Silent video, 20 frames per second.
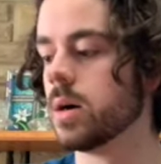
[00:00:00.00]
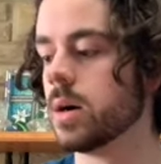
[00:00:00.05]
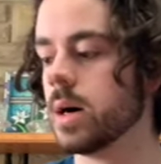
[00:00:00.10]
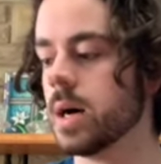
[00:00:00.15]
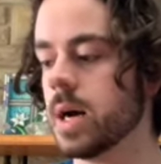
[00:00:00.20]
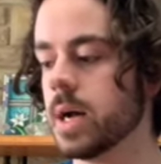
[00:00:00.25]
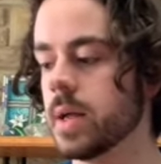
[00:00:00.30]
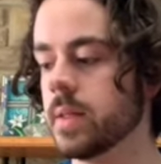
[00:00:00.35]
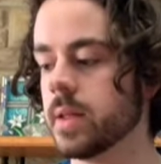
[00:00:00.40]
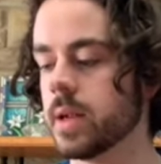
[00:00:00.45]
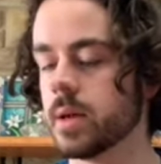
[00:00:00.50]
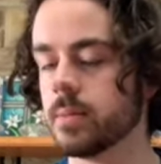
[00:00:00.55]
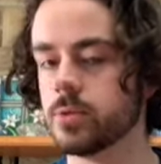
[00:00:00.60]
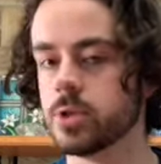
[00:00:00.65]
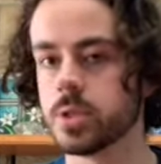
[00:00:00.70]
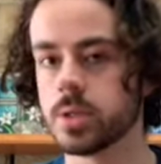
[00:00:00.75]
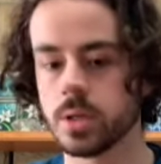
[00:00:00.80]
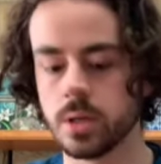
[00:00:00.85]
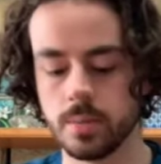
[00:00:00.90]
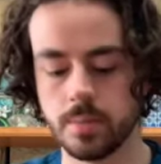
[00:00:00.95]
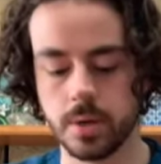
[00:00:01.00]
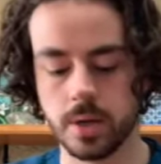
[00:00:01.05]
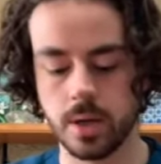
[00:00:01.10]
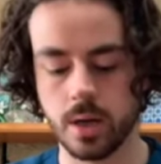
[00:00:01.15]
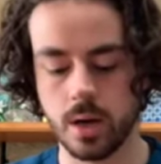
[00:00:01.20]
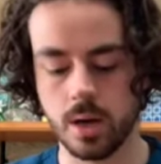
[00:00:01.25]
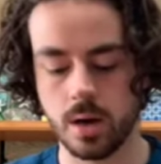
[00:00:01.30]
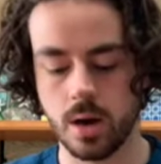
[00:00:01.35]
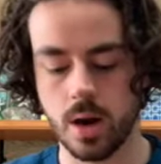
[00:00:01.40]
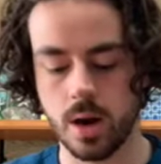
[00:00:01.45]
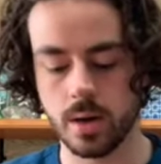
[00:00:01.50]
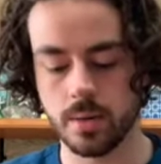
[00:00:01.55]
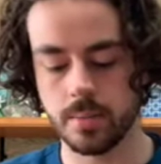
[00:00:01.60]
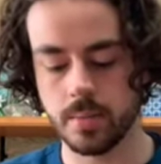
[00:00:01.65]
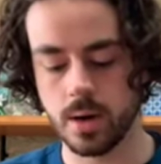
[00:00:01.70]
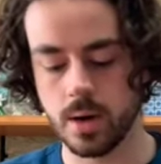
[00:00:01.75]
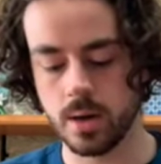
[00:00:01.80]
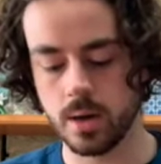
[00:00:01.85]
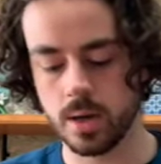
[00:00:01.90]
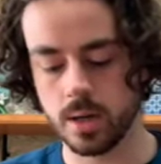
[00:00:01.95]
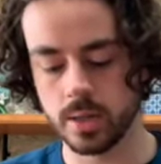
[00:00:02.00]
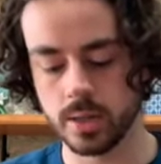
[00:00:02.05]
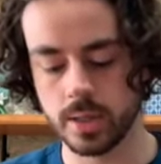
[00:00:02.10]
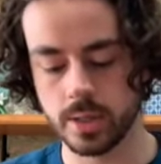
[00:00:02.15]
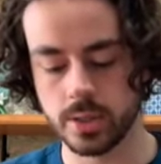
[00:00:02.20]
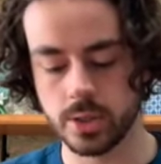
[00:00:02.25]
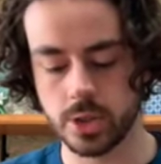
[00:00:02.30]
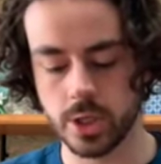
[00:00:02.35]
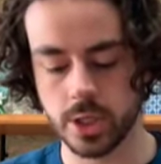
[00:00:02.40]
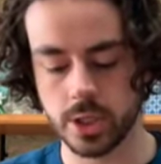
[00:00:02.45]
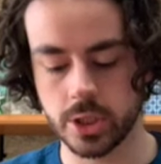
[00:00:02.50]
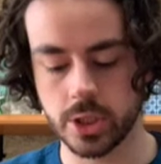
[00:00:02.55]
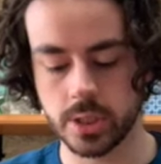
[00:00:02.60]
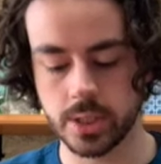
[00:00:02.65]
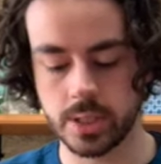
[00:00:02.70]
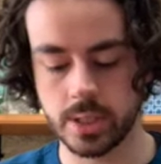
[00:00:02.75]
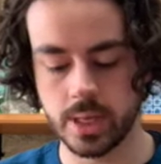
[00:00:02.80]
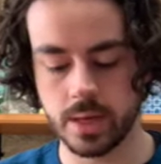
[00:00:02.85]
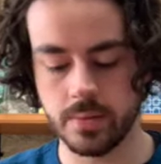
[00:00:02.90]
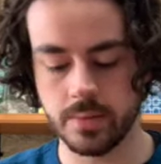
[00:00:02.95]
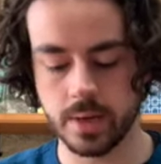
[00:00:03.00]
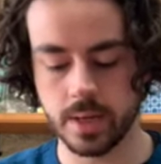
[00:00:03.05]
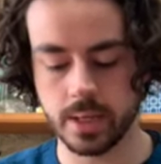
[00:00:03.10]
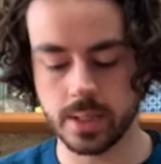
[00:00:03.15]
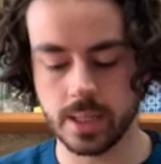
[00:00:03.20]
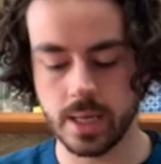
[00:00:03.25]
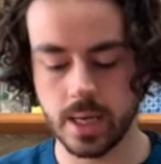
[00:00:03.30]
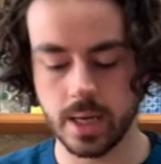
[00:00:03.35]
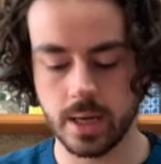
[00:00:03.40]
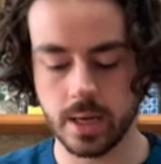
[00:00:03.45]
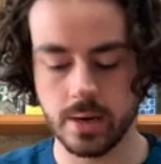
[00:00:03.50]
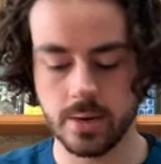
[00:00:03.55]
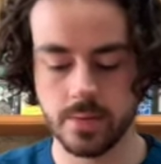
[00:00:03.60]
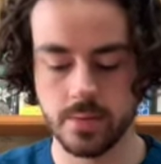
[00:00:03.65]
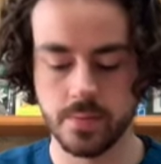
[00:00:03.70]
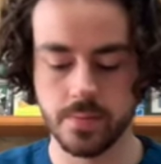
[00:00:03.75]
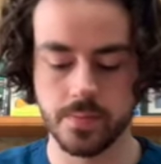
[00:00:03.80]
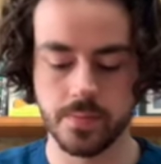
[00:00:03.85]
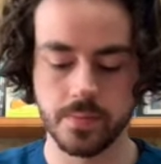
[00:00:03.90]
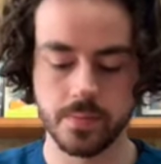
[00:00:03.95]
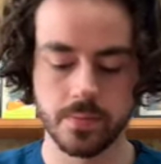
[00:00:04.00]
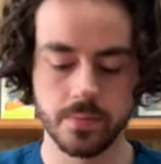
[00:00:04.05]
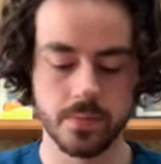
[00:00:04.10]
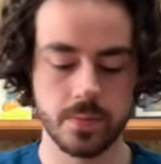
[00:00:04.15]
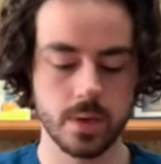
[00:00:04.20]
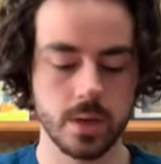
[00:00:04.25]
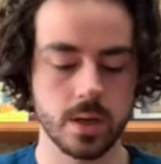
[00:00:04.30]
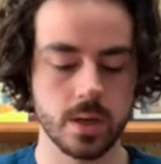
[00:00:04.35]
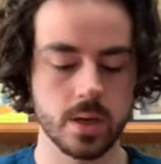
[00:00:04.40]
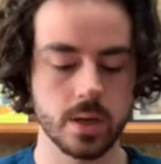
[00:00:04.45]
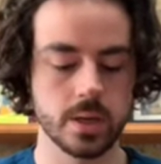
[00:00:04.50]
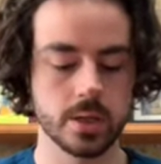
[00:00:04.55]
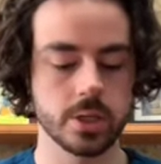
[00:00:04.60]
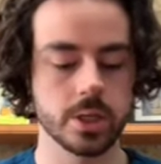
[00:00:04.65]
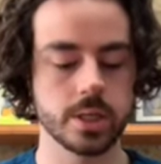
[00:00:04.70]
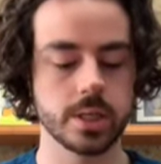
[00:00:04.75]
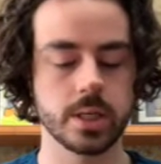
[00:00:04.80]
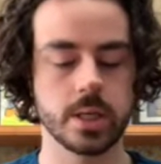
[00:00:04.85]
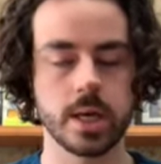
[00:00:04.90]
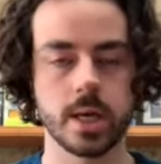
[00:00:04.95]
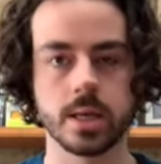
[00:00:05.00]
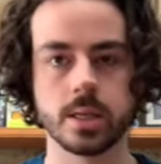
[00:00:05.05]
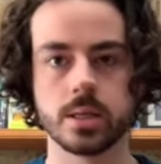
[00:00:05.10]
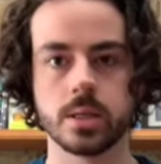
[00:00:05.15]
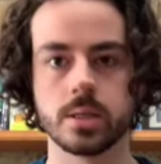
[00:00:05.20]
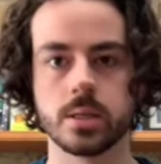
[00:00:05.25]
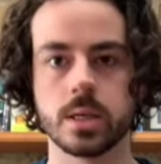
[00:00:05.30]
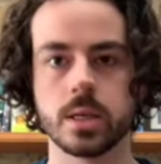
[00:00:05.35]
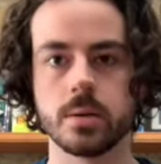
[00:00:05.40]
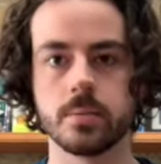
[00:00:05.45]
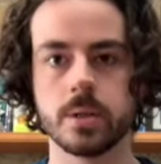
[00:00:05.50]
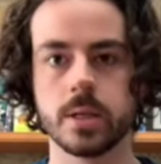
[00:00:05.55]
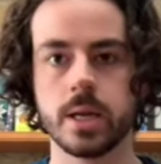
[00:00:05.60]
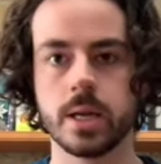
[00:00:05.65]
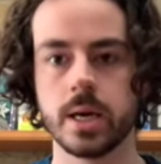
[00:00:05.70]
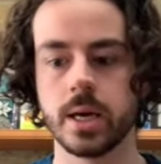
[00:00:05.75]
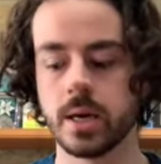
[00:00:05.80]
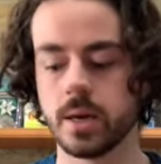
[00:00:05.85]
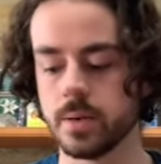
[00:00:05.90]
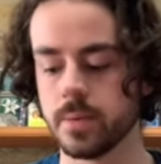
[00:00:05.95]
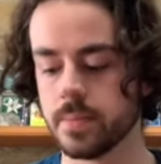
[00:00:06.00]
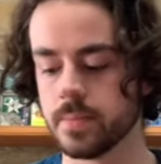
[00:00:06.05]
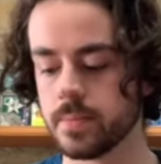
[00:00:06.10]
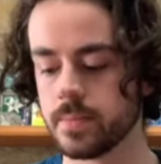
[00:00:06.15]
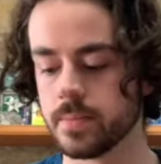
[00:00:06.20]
And then I'm just going to put a cotton ball on the injection site when I take it out, just in case there's any bleeding.